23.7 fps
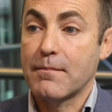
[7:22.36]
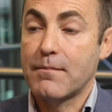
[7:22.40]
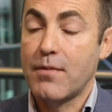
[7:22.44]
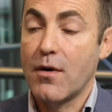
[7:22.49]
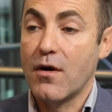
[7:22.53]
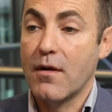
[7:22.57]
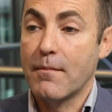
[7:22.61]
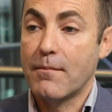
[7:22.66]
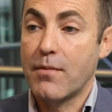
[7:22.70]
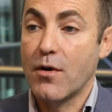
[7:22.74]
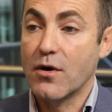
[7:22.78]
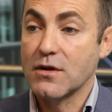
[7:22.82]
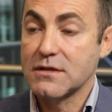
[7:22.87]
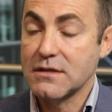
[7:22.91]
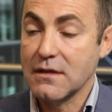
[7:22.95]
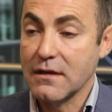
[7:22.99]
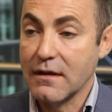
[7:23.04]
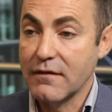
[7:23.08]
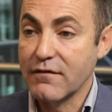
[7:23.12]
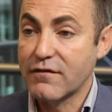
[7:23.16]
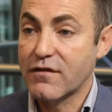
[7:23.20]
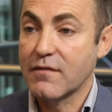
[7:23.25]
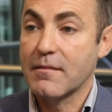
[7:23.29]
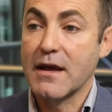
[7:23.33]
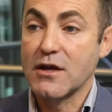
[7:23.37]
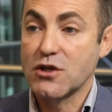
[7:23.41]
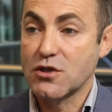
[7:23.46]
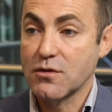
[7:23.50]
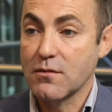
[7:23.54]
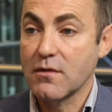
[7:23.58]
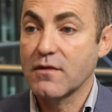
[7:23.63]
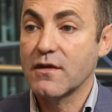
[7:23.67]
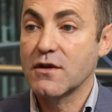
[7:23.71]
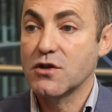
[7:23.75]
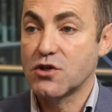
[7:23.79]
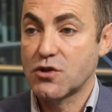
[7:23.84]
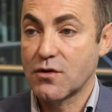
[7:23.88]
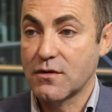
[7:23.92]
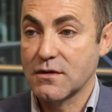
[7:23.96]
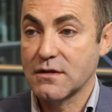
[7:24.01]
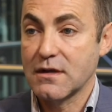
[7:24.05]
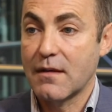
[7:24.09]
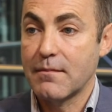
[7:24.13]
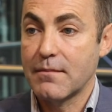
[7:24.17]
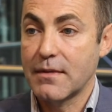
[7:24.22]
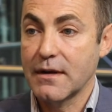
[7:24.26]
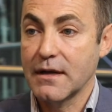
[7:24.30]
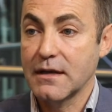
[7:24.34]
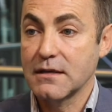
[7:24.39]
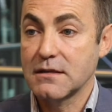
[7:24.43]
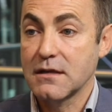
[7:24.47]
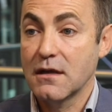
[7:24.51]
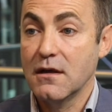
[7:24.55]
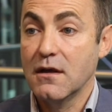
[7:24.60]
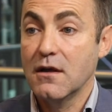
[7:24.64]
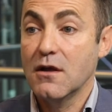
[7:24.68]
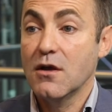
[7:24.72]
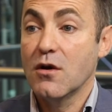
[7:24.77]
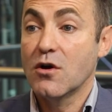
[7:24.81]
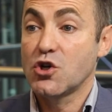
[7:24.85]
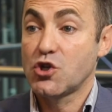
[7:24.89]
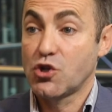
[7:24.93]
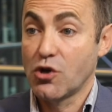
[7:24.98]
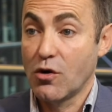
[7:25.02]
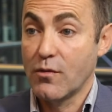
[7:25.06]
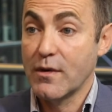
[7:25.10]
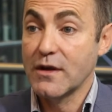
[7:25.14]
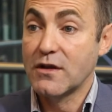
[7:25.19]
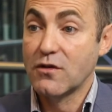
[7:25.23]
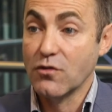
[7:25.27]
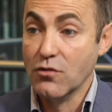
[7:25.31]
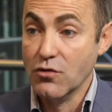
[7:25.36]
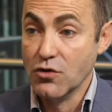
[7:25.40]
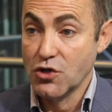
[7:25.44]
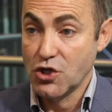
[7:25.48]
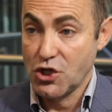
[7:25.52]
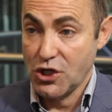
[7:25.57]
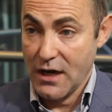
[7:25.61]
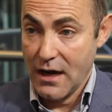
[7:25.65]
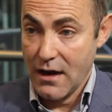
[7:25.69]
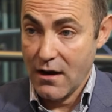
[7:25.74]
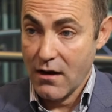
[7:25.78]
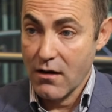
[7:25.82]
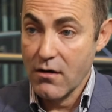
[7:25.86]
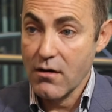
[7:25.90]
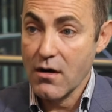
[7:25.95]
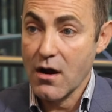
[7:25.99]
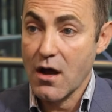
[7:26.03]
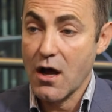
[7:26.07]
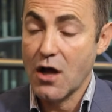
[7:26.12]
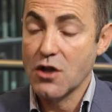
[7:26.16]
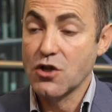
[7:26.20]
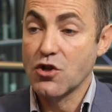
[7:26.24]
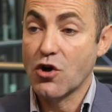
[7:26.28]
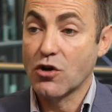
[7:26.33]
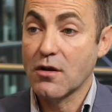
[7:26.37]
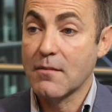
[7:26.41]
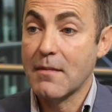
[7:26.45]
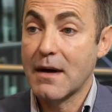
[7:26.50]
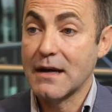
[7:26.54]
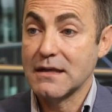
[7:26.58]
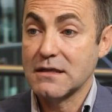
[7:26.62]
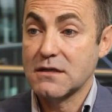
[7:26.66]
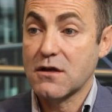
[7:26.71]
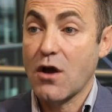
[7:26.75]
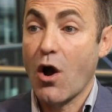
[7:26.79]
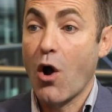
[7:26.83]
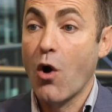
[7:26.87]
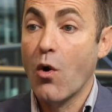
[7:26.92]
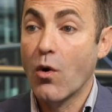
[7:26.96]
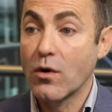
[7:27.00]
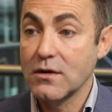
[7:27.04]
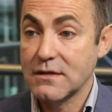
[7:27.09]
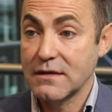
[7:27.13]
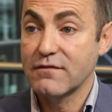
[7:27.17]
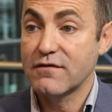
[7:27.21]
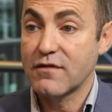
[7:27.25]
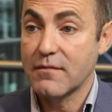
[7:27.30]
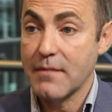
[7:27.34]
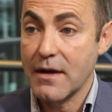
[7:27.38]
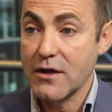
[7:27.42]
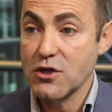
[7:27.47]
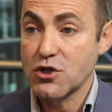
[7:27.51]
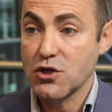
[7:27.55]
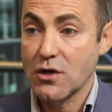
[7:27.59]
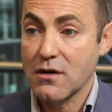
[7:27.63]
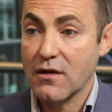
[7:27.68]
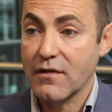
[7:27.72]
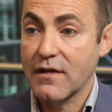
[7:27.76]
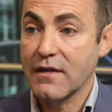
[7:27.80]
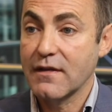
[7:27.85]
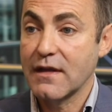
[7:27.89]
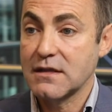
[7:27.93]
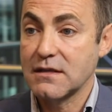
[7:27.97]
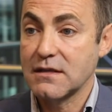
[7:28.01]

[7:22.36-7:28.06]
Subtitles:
personal information with insurance companies. Sure, we do share anonymized cohort information. I think